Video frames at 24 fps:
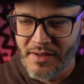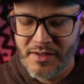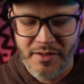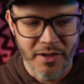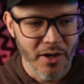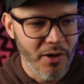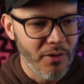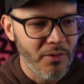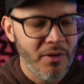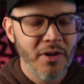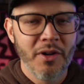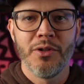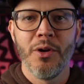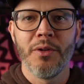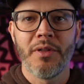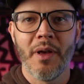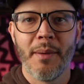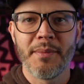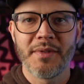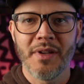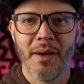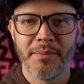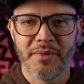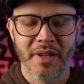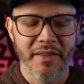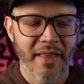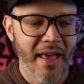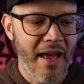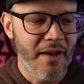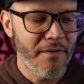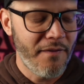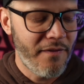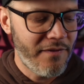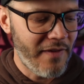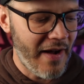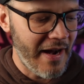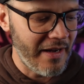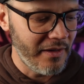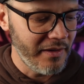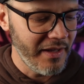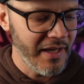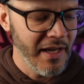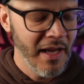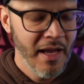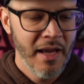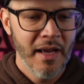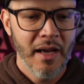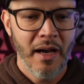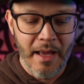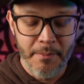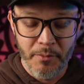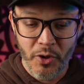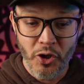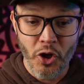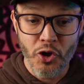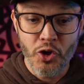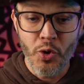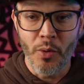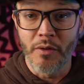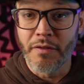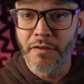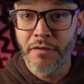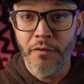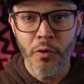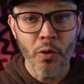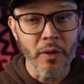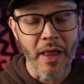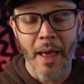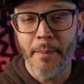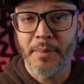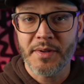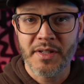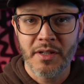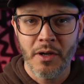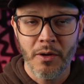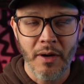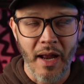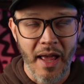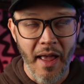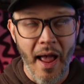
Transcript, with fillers: So two thumbs up to that, finally. And I'm going to do a full episode.